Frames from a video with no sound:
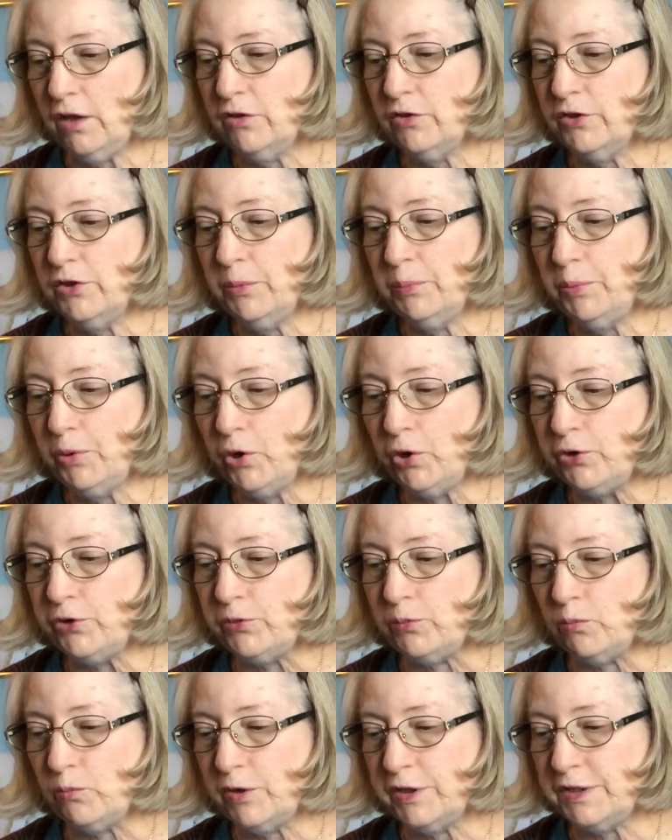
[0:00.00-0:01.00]
the
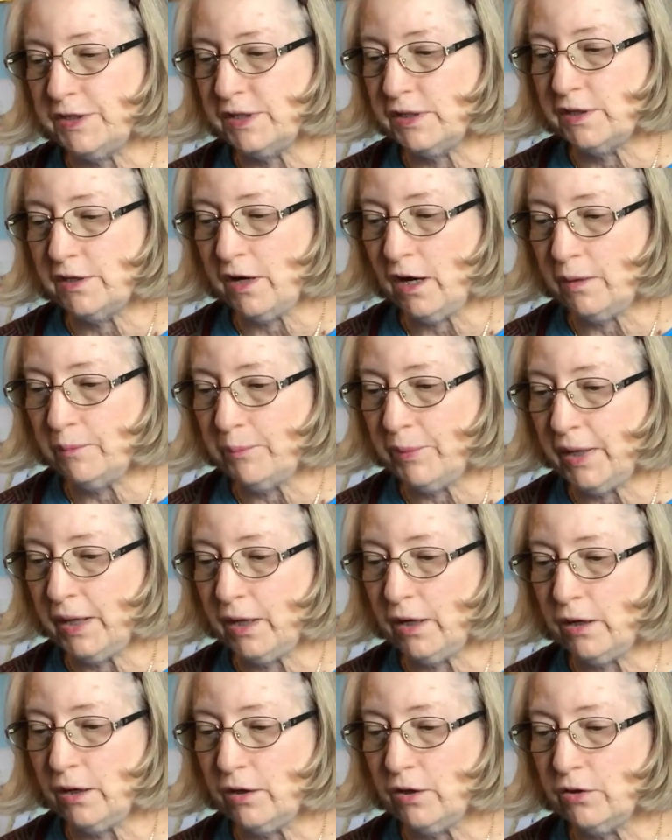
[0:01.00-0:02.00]
burden we did not
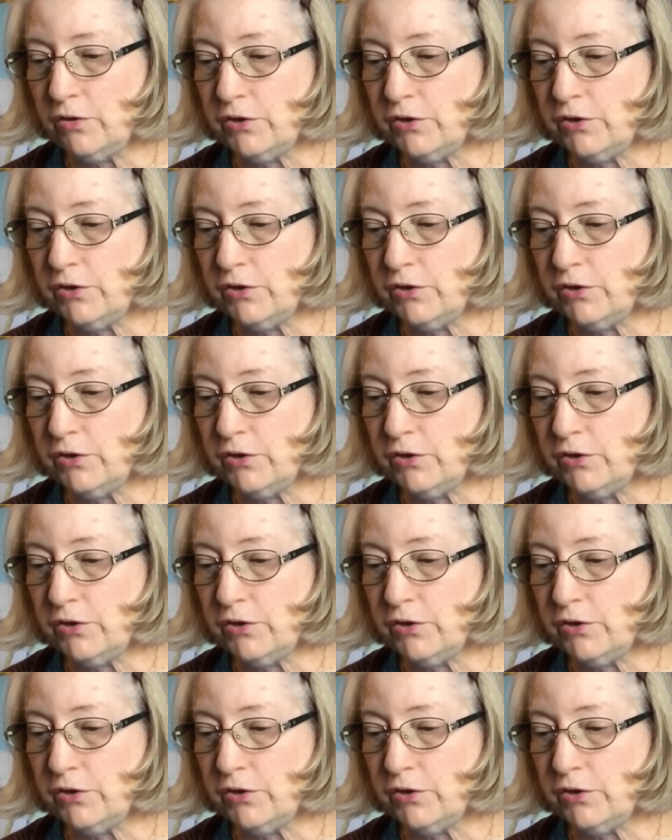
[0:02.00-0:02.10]
bear,